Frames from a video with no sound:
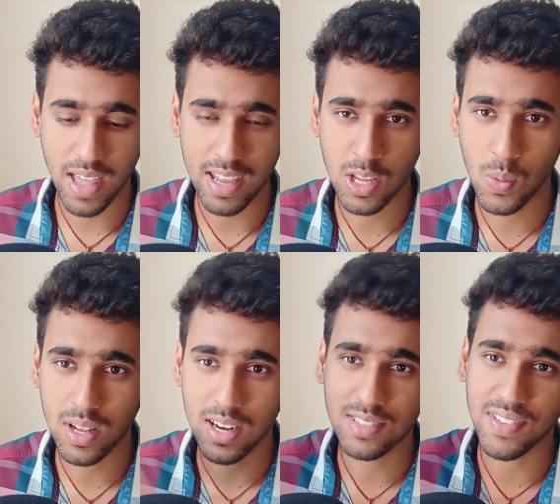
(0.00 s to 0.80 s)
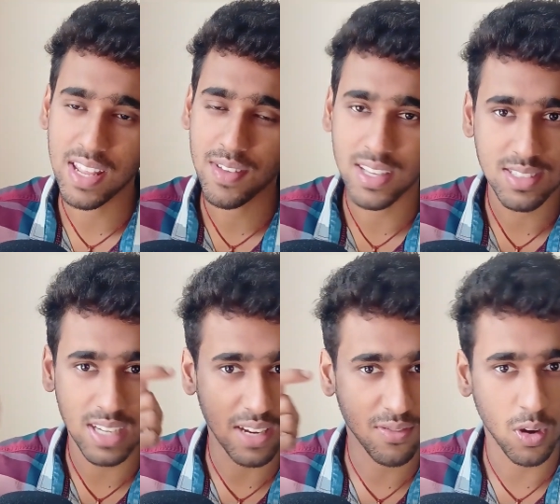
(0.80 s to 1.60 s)
and you will get a very, very
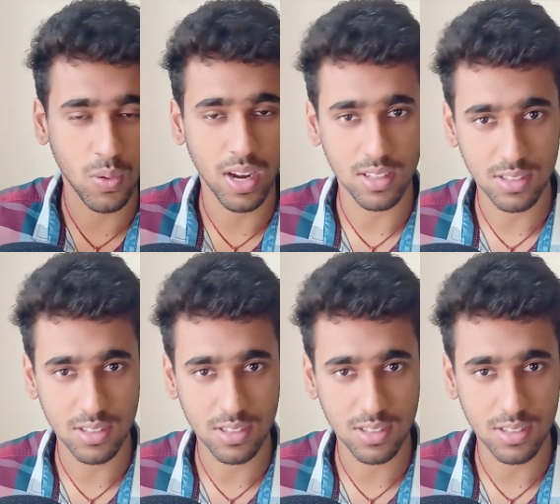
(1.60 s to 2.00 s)
straightforward